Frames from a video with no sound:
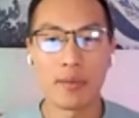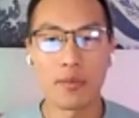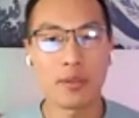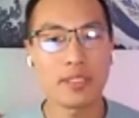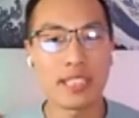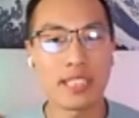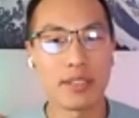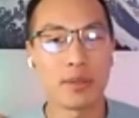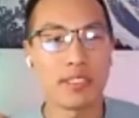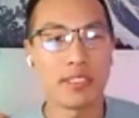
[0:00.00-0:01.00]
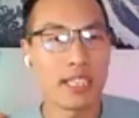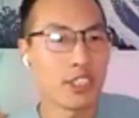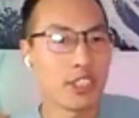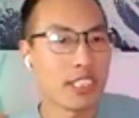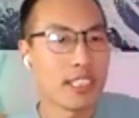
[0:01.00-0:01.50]
What was that
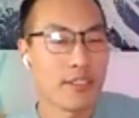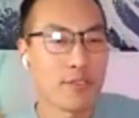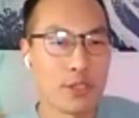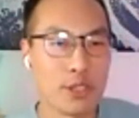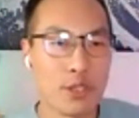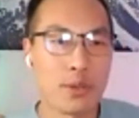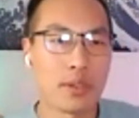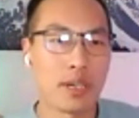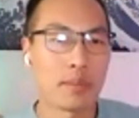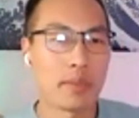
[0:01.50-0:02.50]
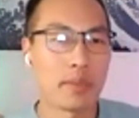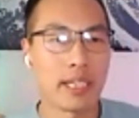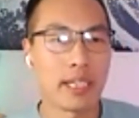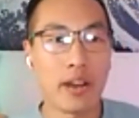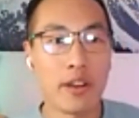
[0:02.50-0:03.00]
journey like for you?
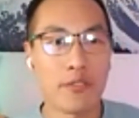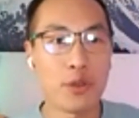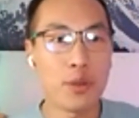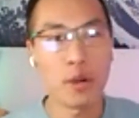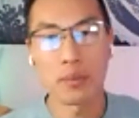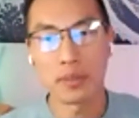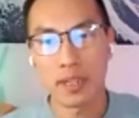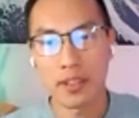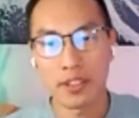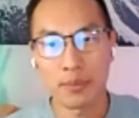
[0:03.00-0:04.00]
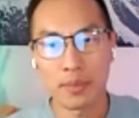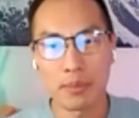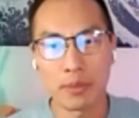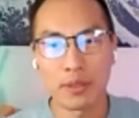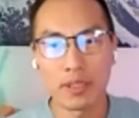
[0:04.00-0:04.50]
And how have you helped other
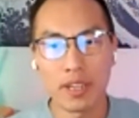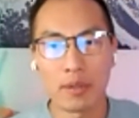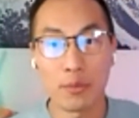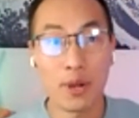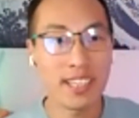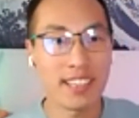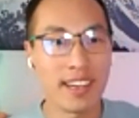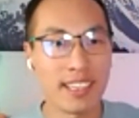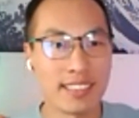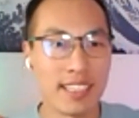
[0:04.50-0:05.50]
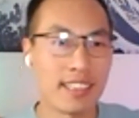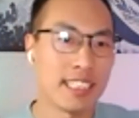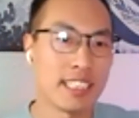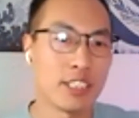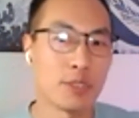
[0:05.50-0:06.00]
people recognize that they
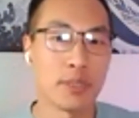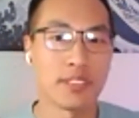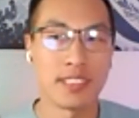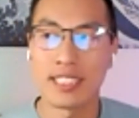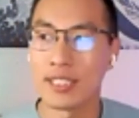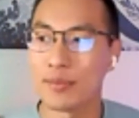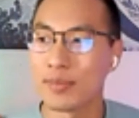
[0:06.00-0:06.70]
need to build a team?